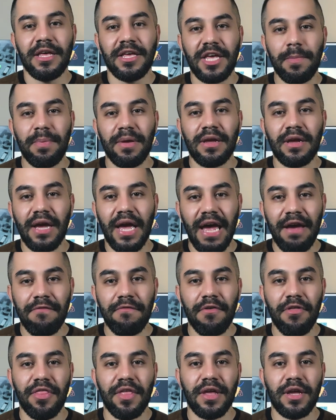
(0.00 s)
keeping
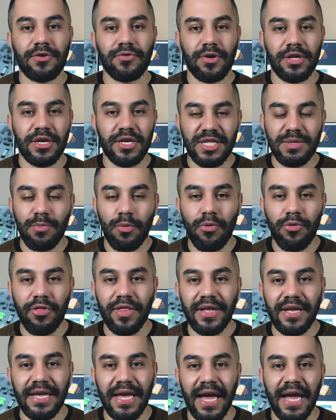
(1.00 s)
everything running
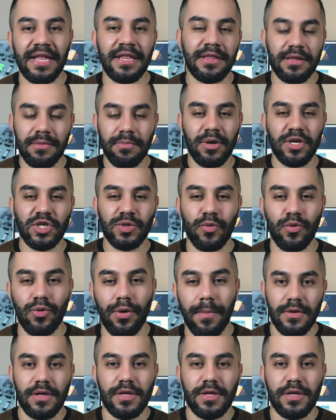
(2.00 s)
smoothly, and much more.